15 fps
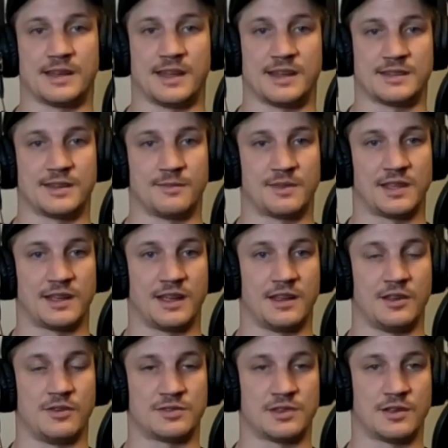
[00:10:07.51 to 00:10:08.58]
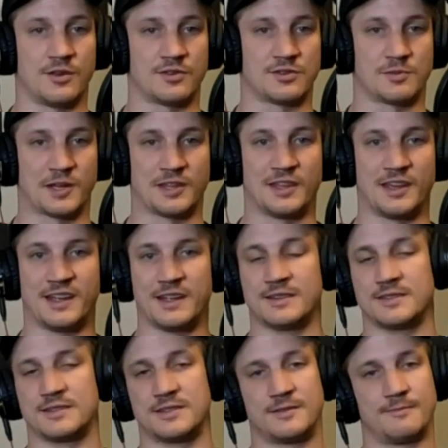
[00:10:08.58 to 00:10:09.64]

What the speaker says: something I use to coach my clients.